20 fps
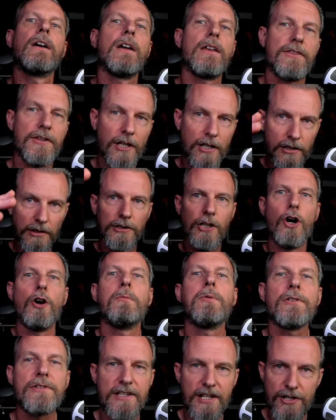
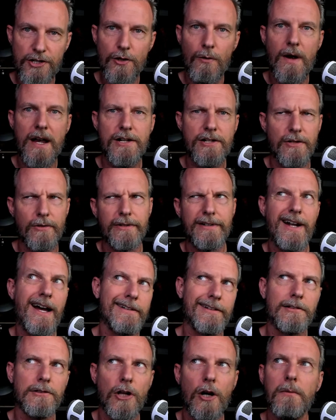global situation, or
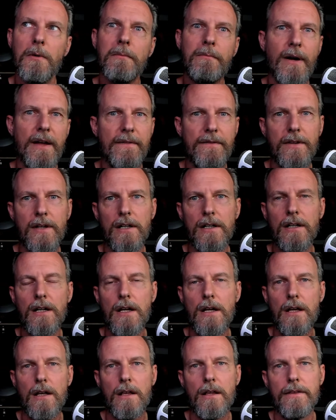not global, but
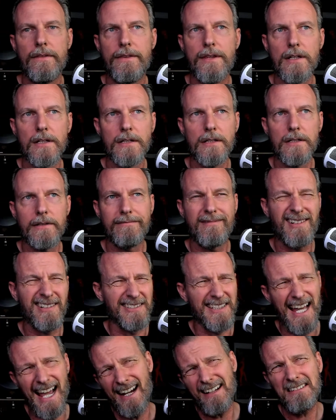the
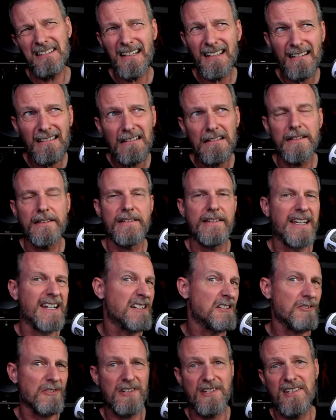galactic, the
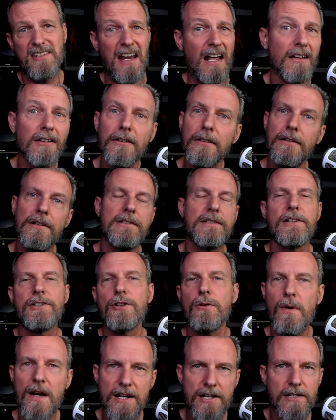interstellar
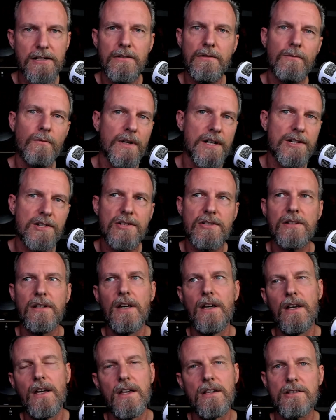situation, which
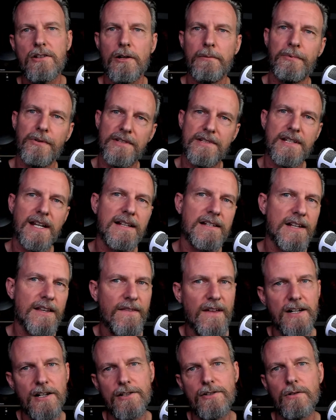sort of precedes it.
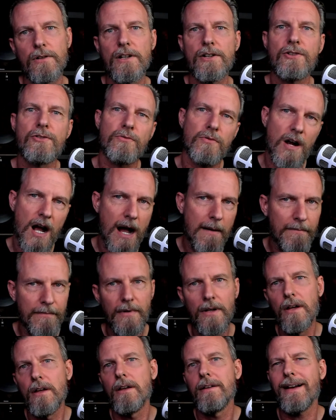They just sort of drop,
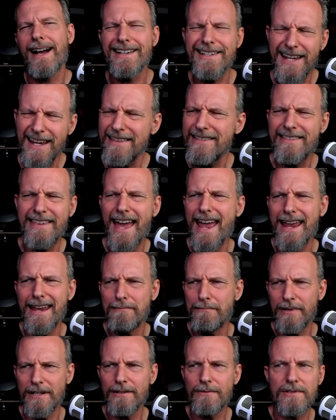I say they,
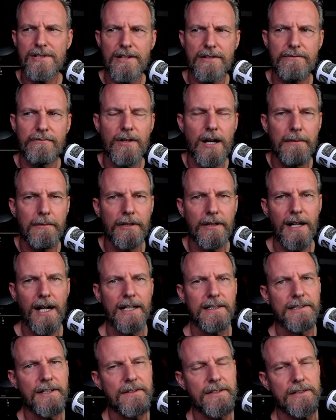but it was just Robert
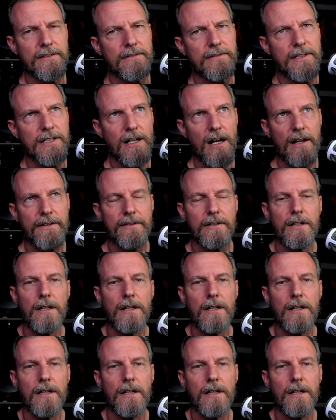Heinlein, the author.